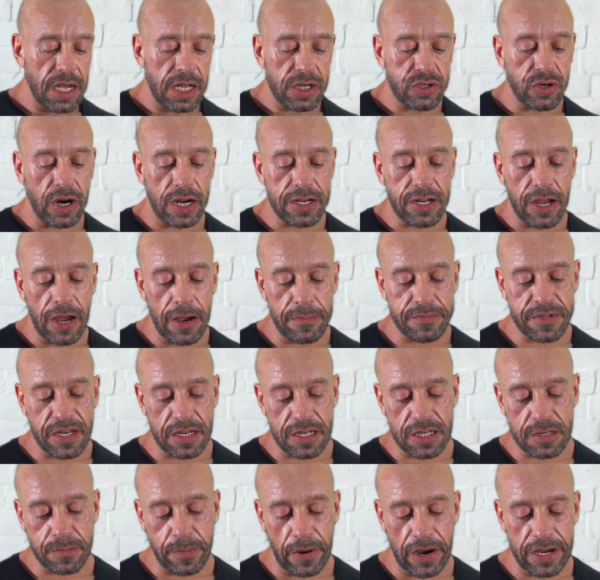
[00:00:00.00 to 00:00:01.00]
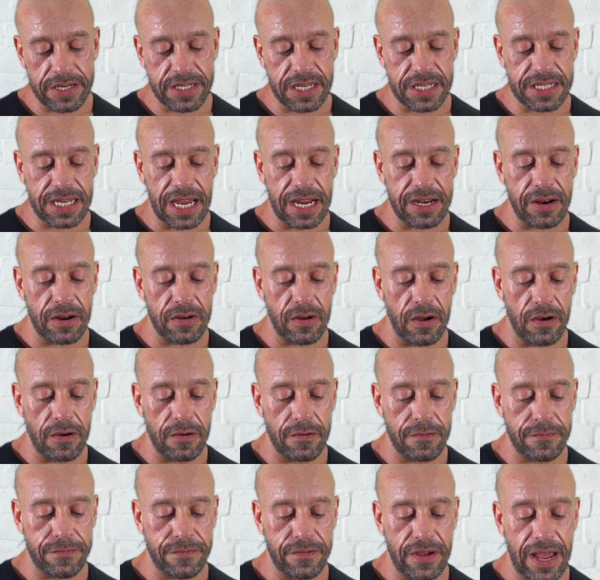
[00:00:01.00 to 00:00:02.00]
Dried herbs and spices add a lot
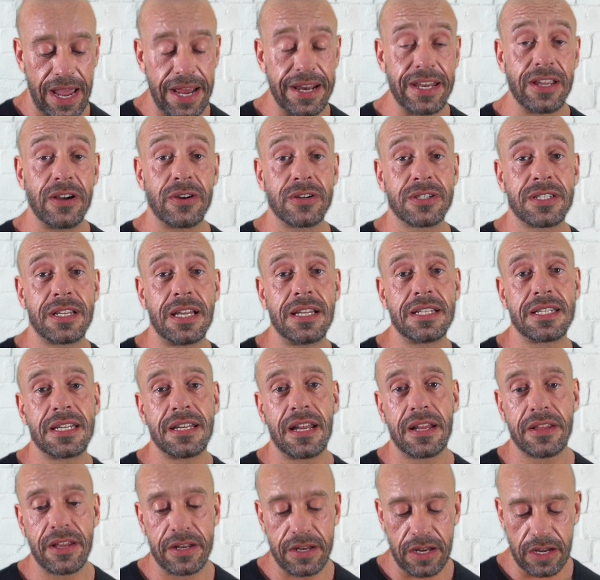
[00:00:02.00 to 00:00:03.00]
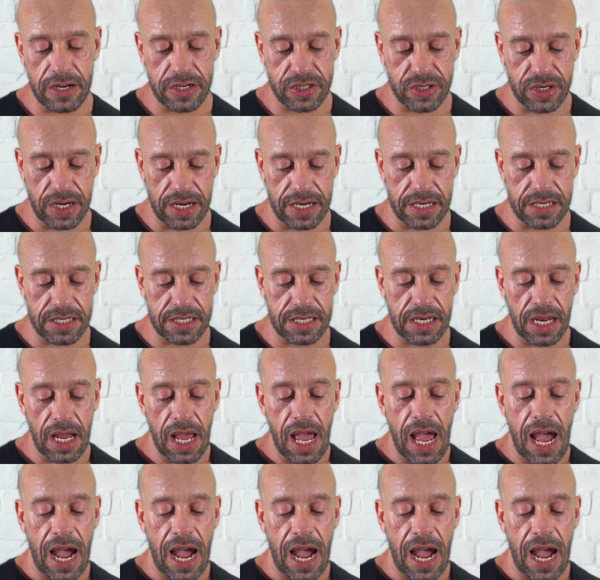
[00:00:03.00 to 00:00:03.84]
of antioxidants and other nutrients,